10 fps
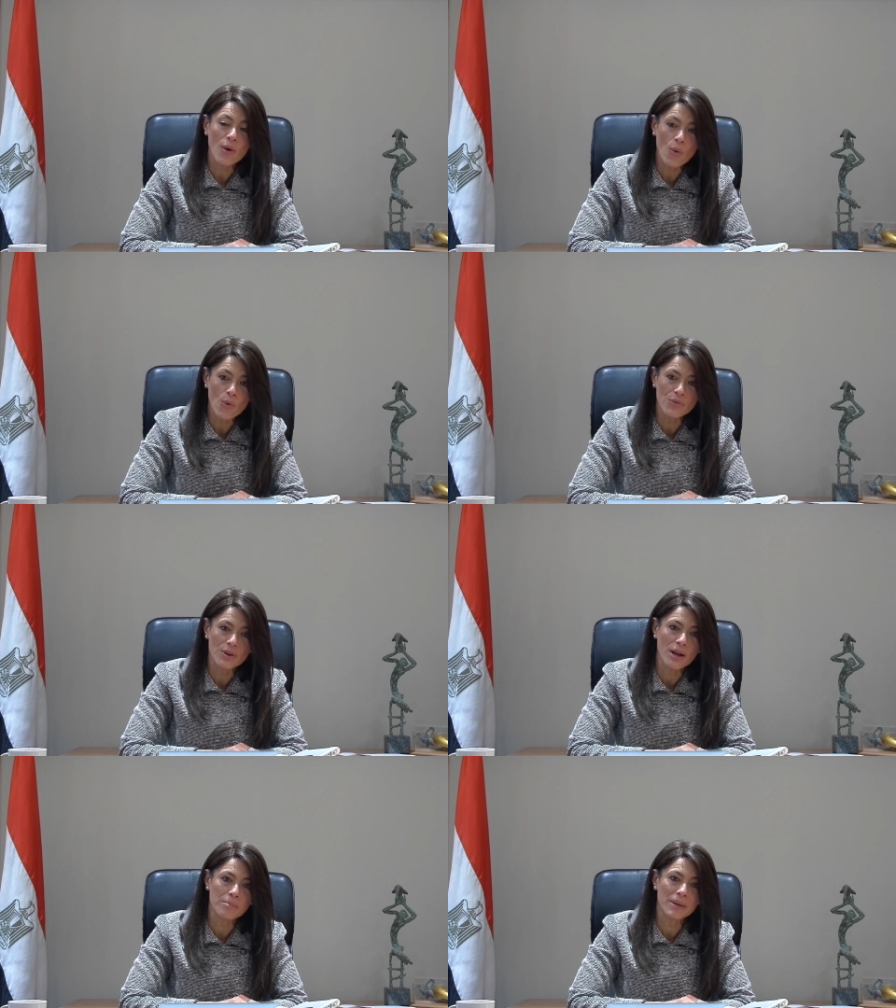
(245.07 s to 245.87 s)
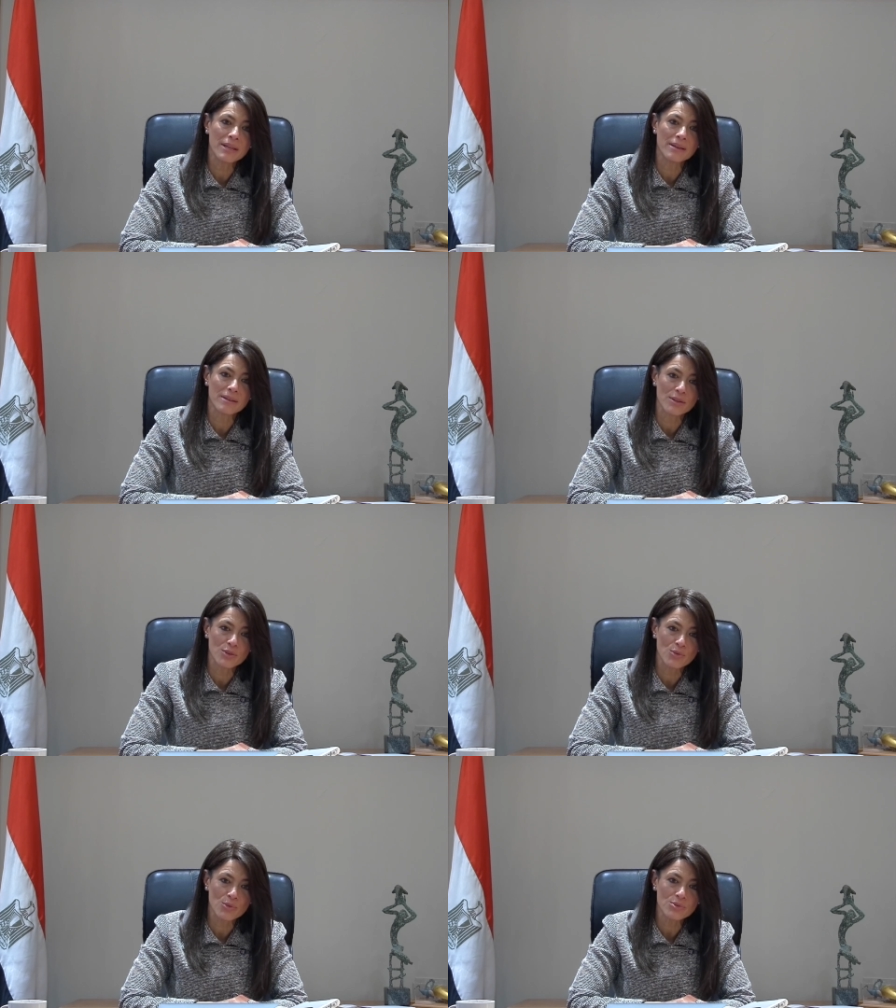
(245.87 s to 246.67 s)
over €1 billion
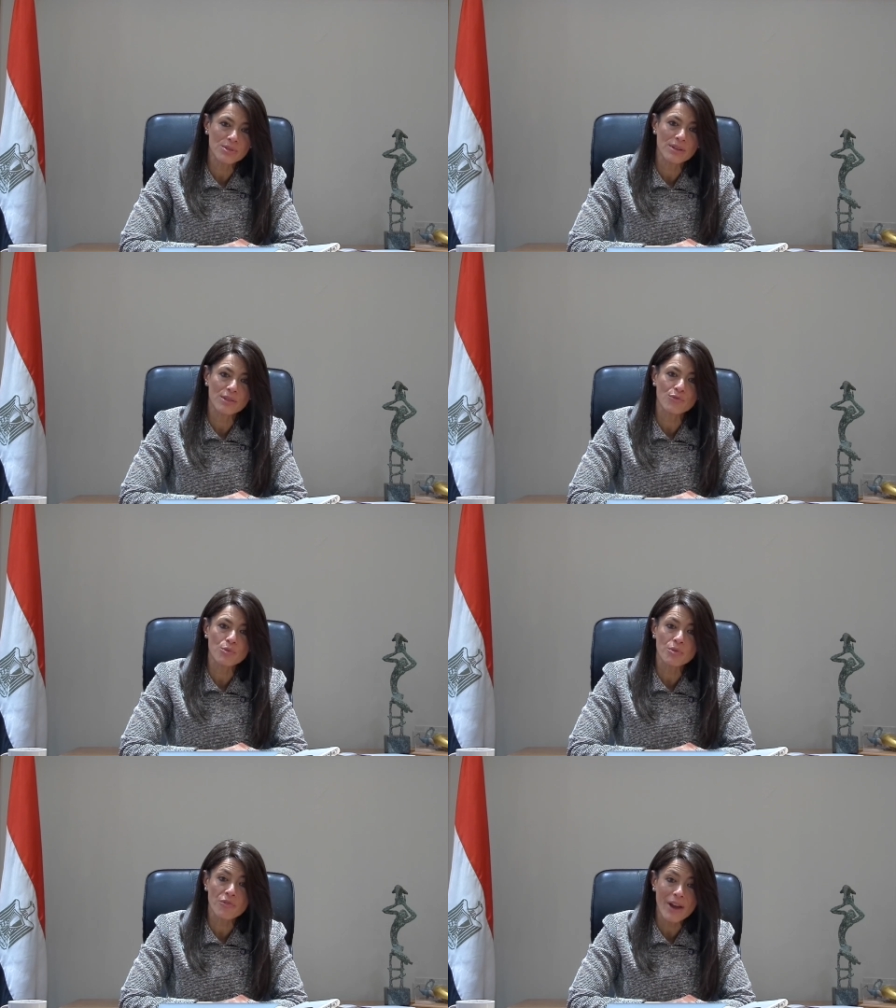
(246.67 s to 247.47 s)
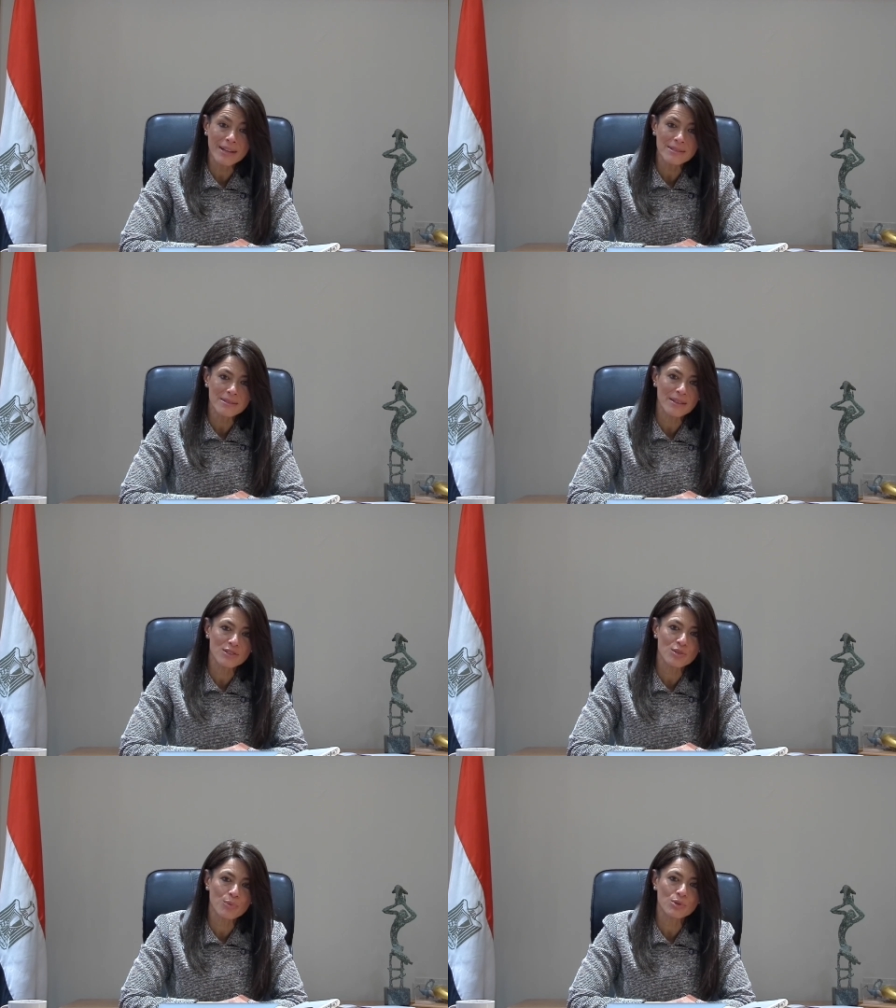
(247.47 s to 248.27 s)
in the form of grants
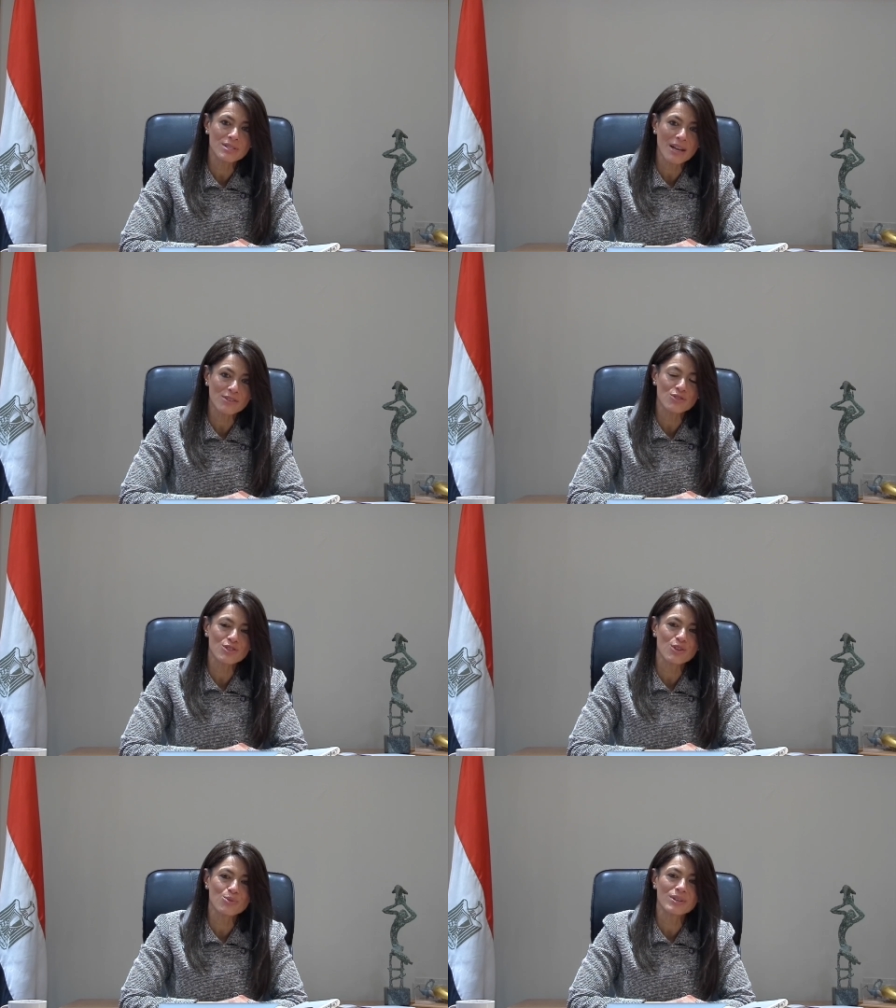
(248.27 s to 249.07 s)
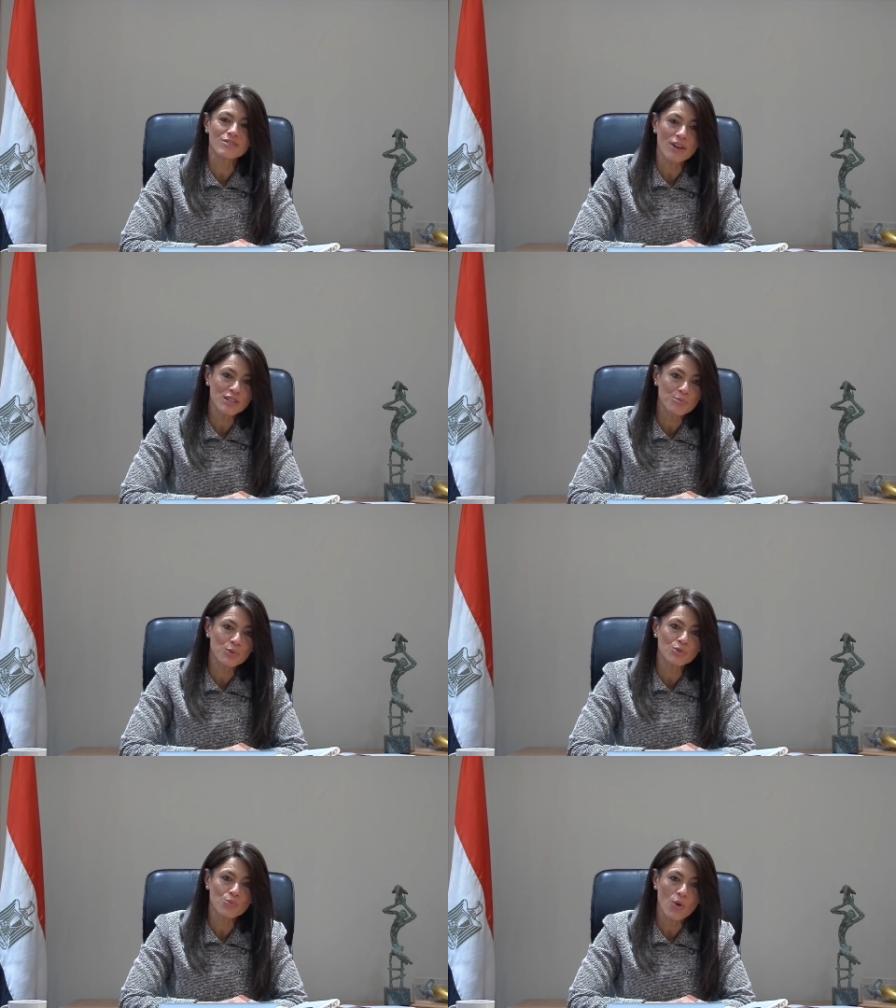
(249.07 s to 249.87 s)
that support sectors including
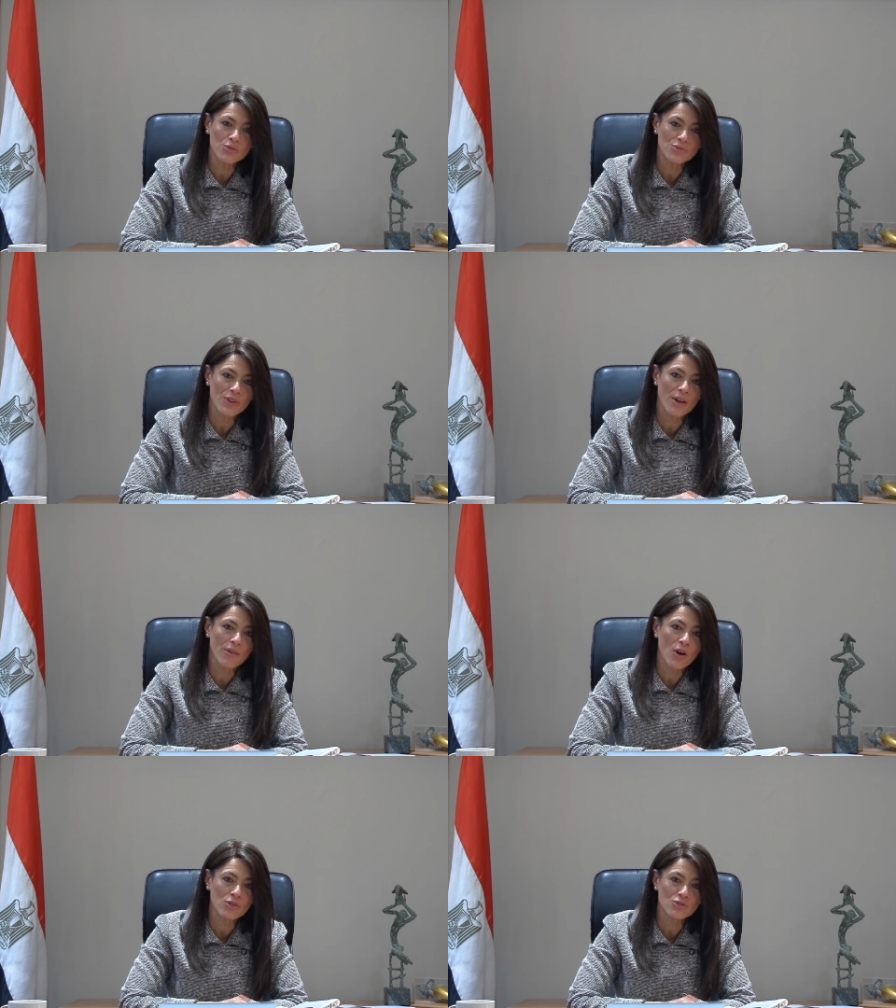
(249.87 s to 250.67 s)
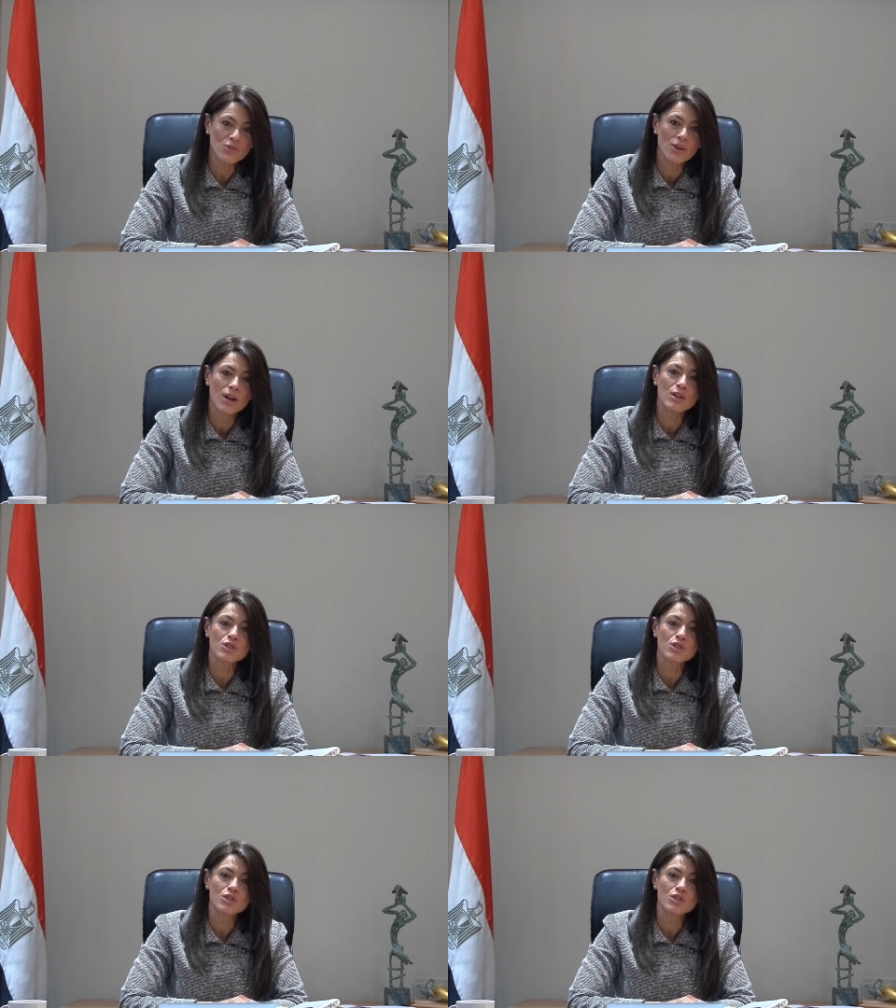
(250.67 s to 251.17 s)
transport, water, agriculture,